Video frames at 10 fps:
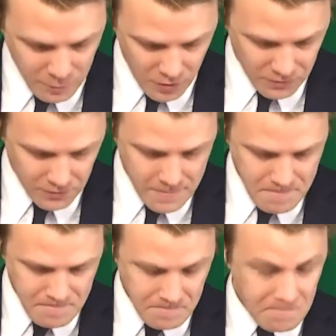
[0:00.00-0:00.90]
proof.
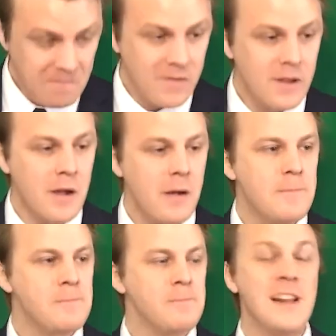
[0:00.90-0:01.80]

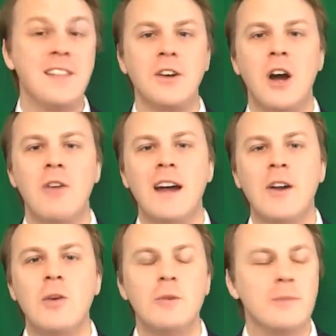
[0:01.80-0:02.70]
Man, the car ride
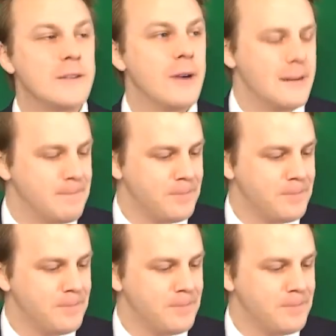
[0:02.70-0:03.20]
home will be great.